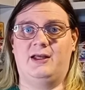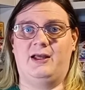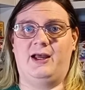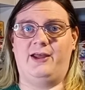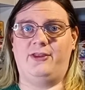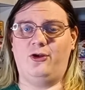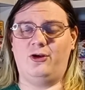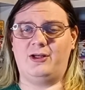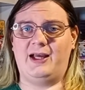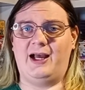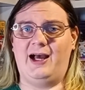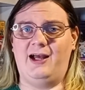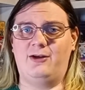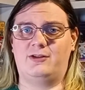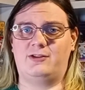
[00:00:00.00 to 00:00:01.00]
I thought
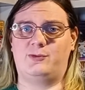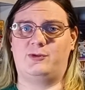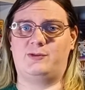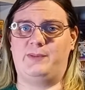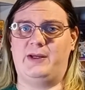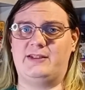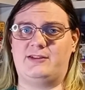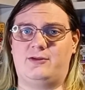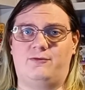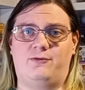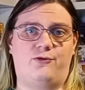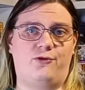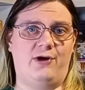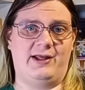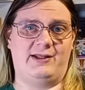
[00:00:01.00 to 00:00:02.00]
Kalos was based on
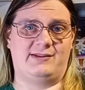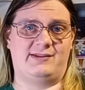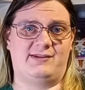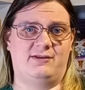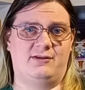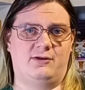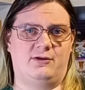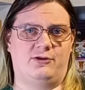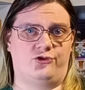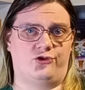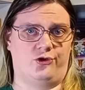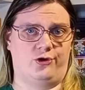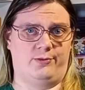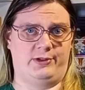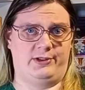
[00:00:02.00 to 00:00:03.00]
France, not
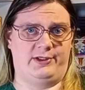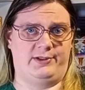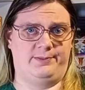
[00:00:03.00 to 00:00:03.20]
Germany.